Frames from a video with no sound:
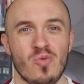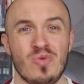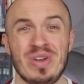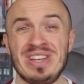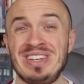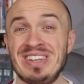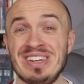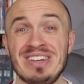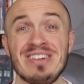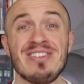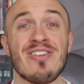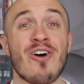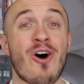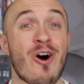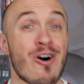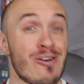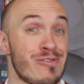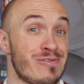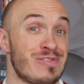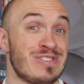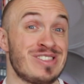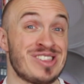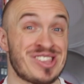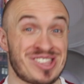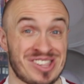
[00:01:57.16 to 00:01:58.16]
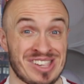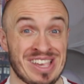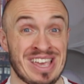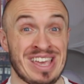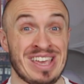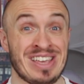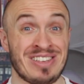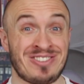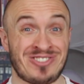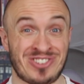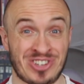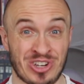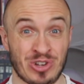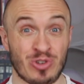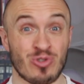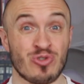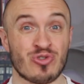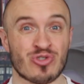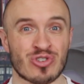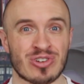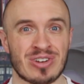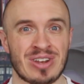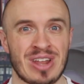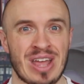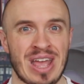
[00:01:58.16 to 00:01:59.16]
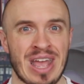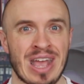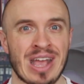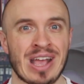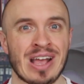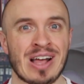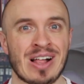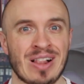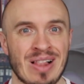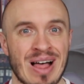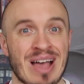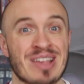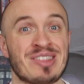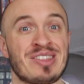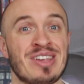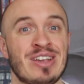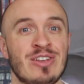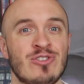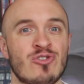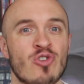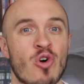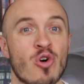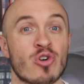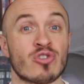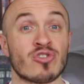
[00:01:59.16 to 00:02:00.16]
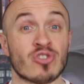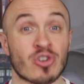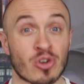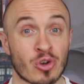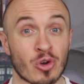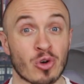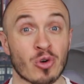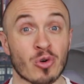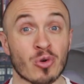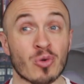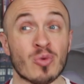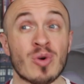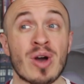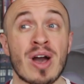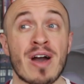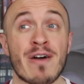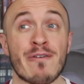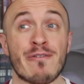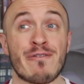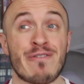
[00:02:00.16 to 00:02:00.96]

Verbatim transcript: We didn't often see children in classic Doctor Who,